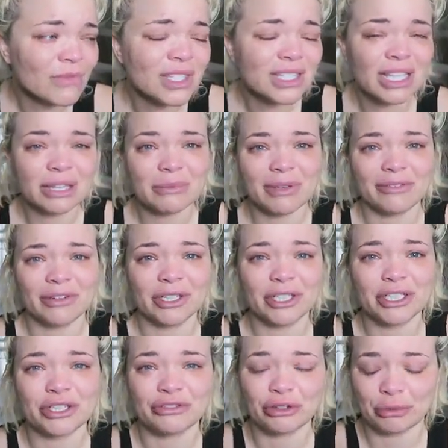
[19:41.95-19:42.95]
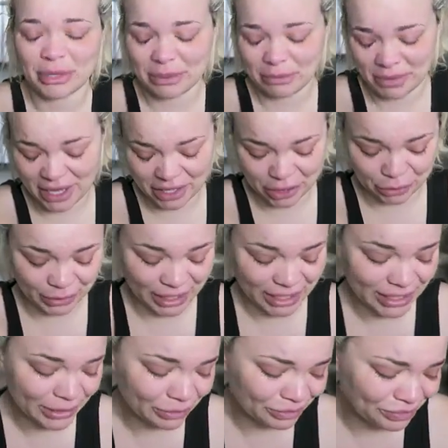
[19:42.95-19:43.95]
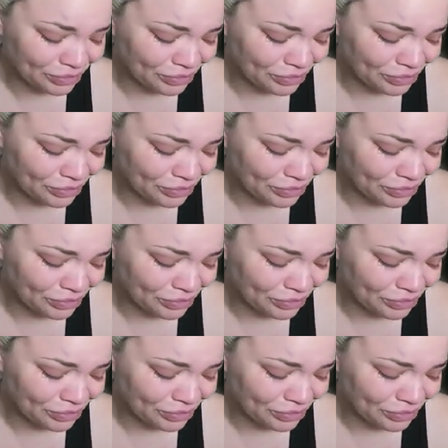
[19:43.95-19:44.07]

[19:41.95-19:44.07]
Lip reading: selling my furniture for me at my other place.